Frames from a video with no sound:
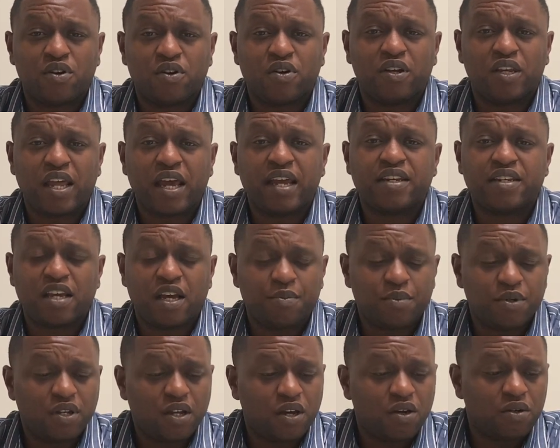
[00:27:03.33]
We'll make sure we
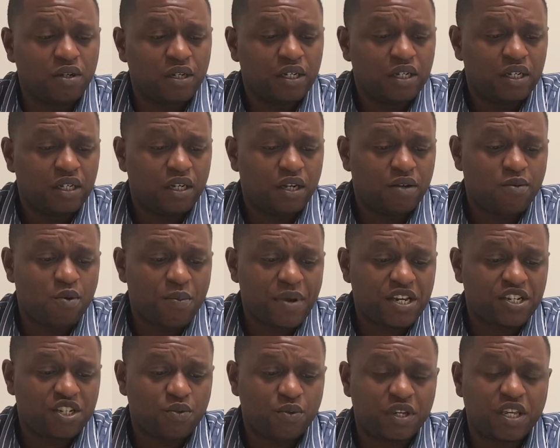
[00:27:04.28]
get back to you.
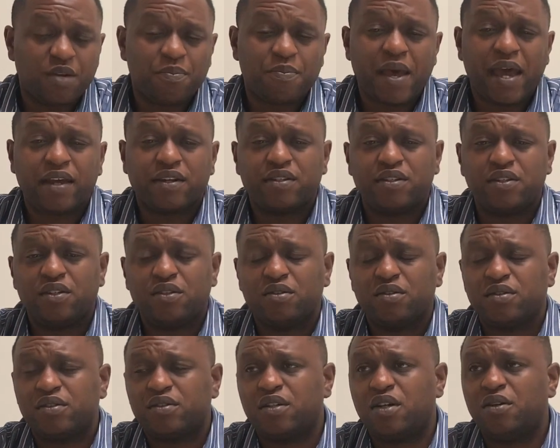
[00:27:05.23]
So
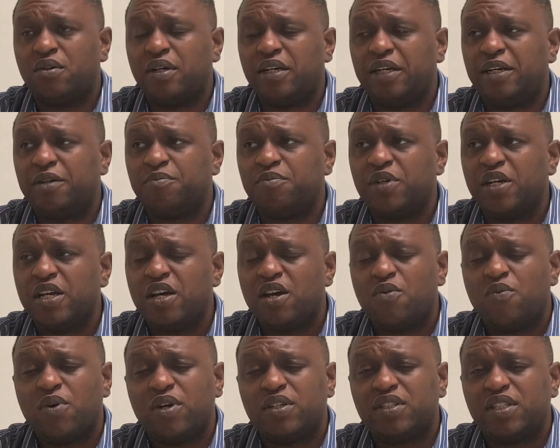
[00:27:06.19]
once again, thank you for
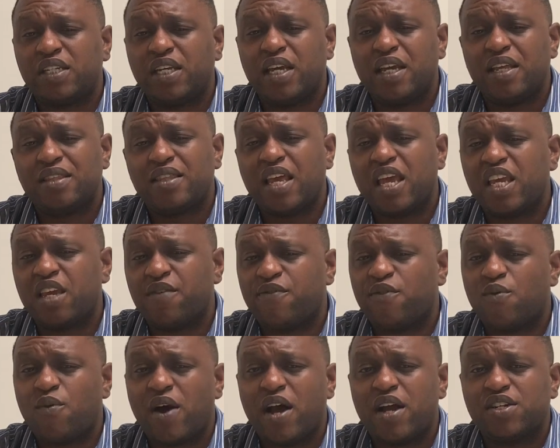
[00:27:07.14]
watching another
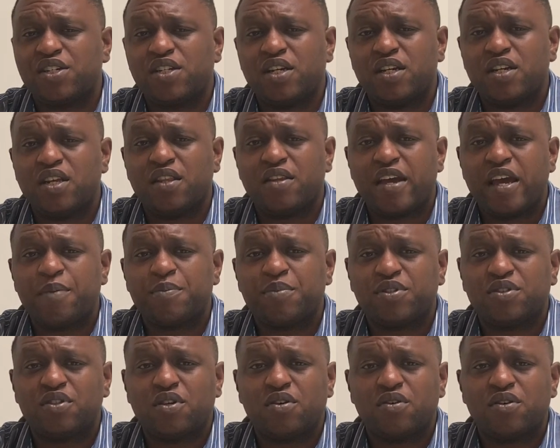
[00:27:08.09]
episode of the Credit
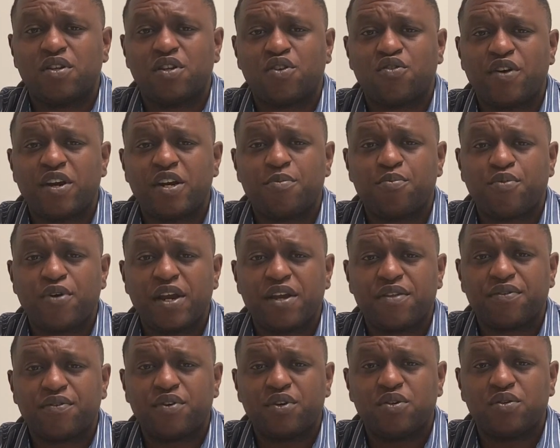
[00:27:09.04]
Breakthrough. I
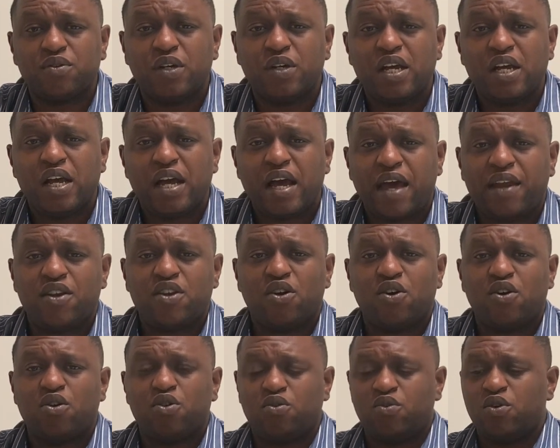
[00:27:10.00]
know the
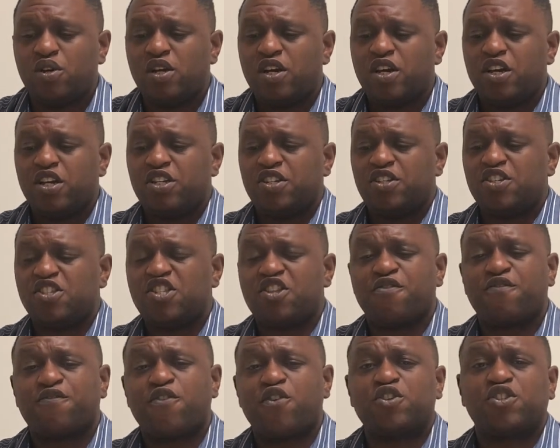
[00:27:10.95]
first couple episodes are
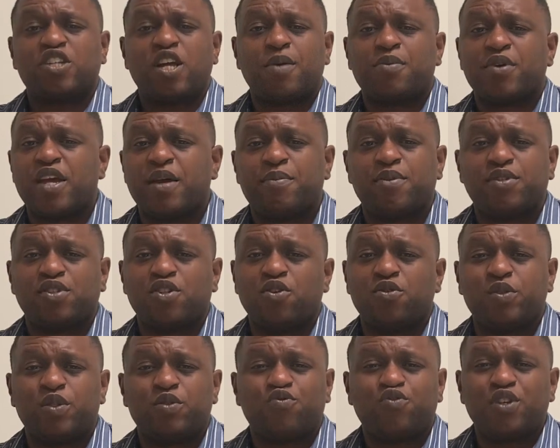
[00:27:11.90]
really just kind of
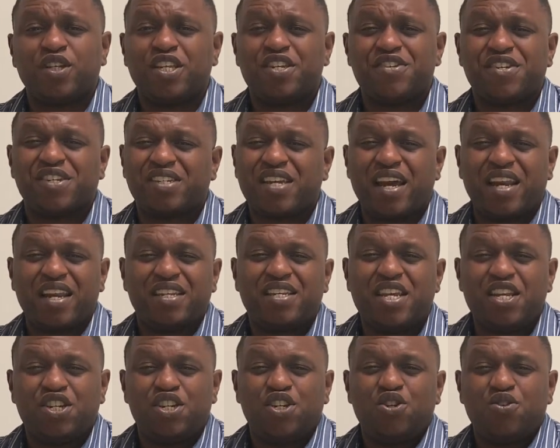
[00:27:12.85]
teaching you the basics of how
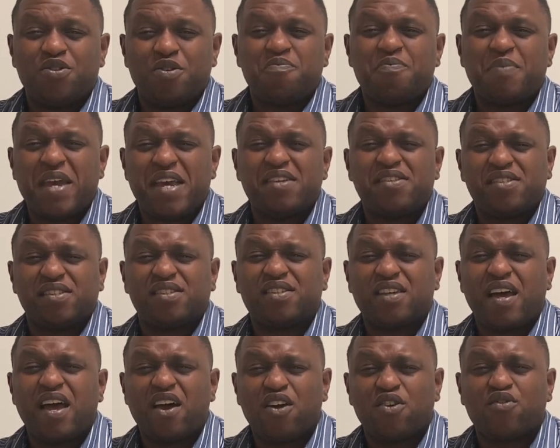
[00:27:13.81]
credit works.
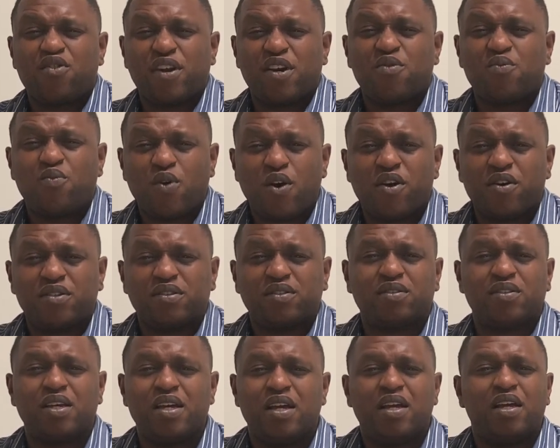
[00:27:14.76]
Today we kind
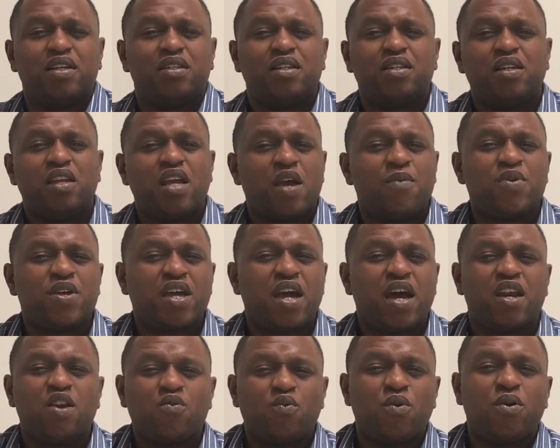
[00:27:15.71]
of went over some
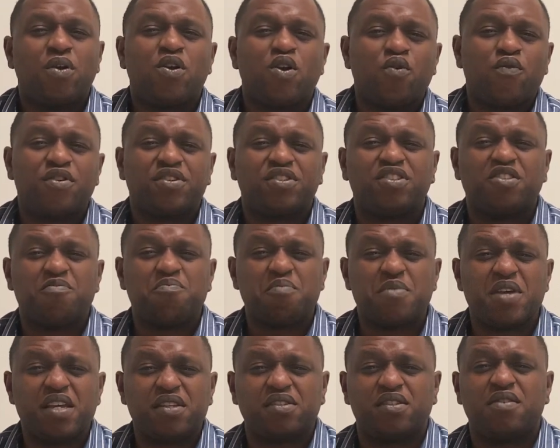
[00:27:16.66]
myths and things that I've
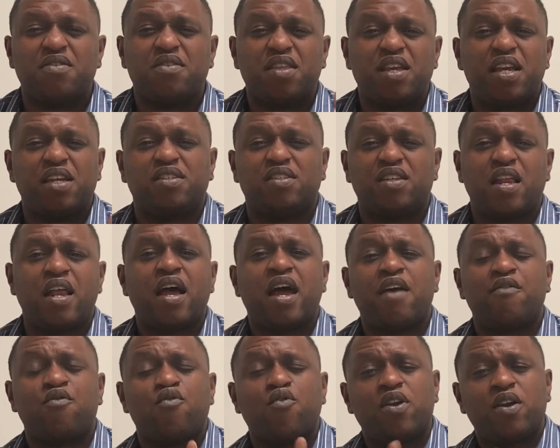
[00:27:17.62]
come across with
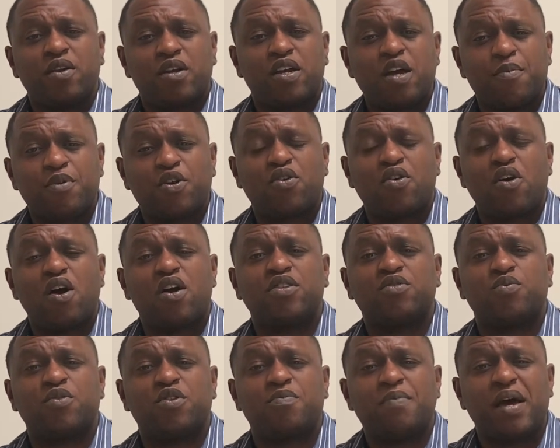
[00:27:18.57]
my clients while
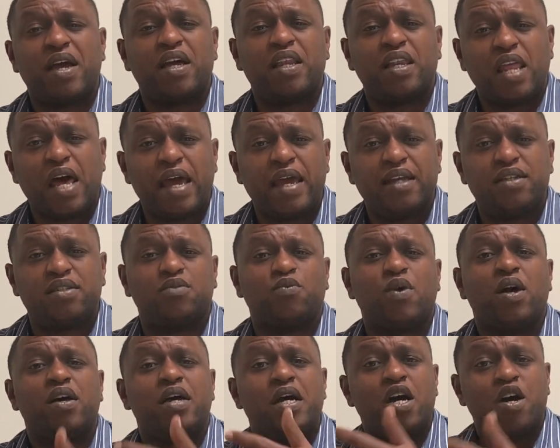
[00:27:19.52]
helping them
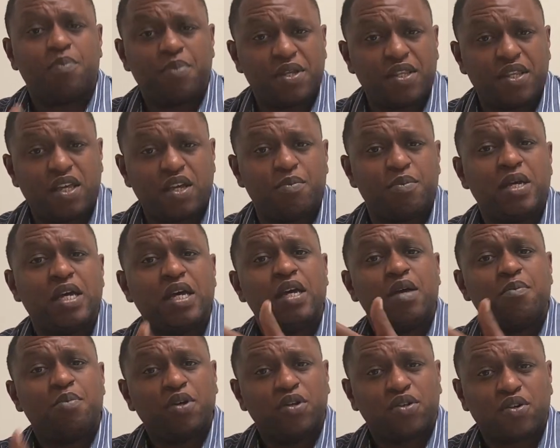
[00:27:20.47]
build their own credit.
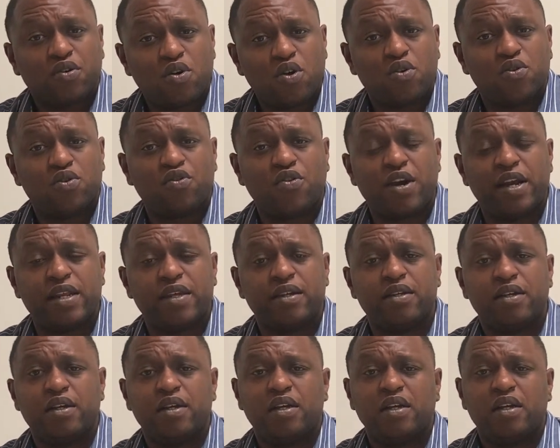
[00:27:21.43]

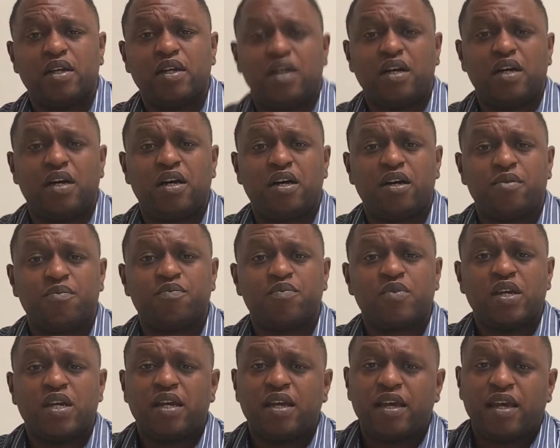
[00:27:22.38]
And
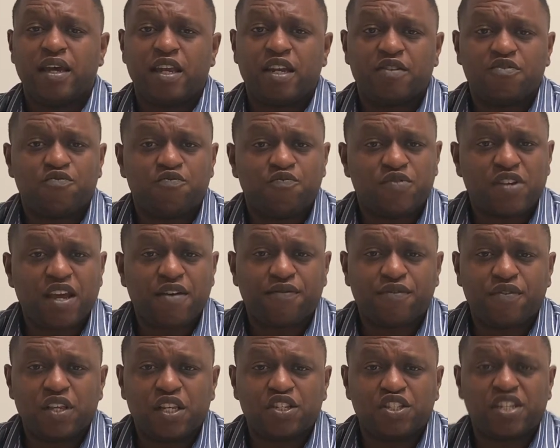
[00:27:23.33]
definitely keep an
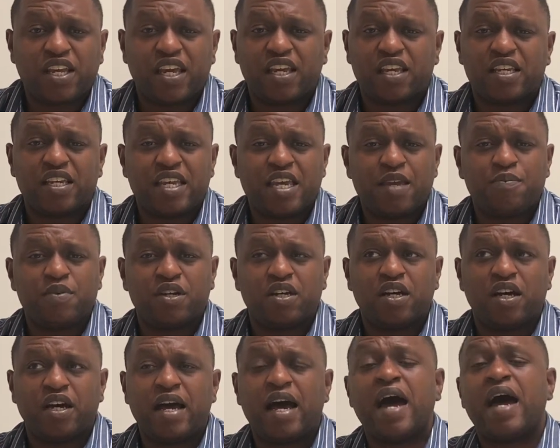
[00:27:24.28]
eye out for some
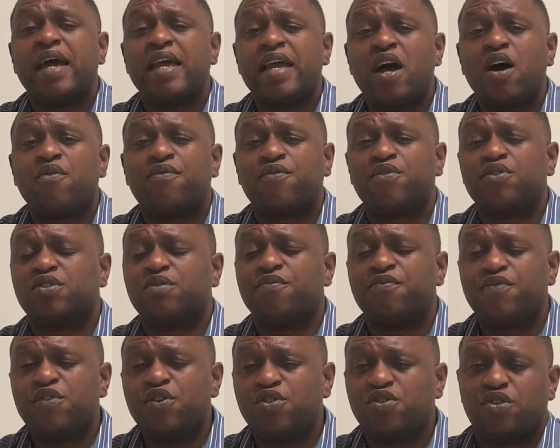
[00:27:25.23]
future content from
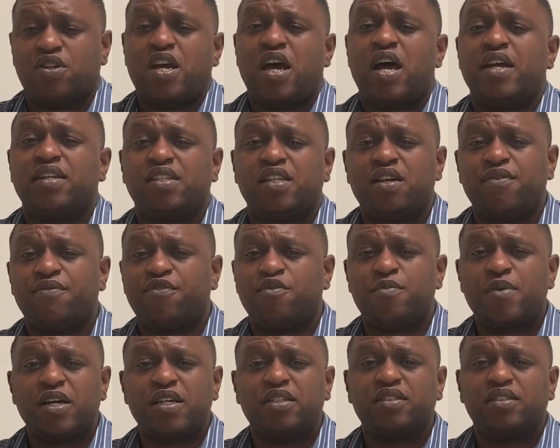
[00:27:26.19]
us. We're
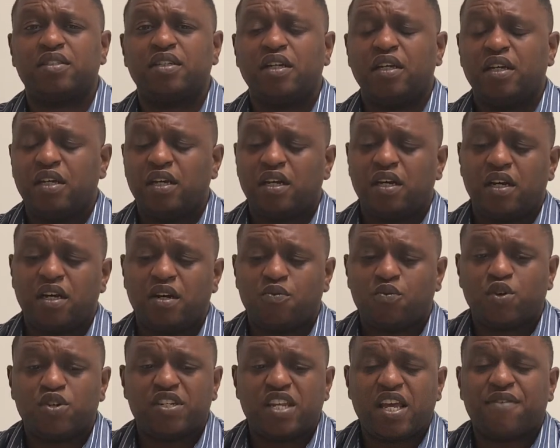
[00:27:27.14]
definitely giving a lot of
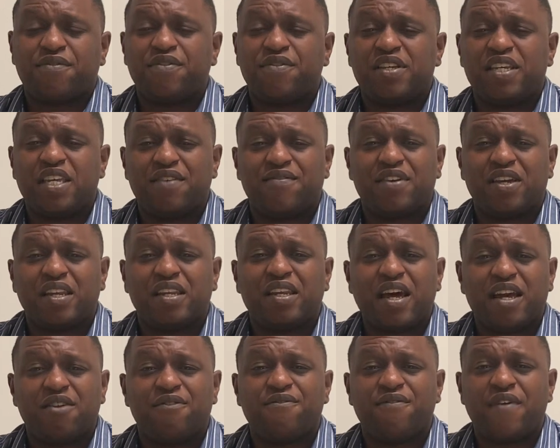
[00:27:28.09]
value out there for
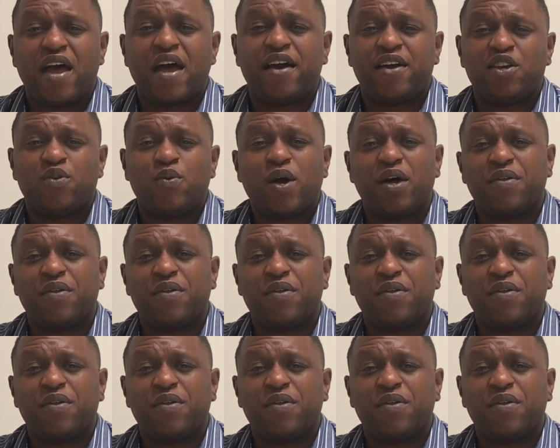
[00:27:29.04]
free.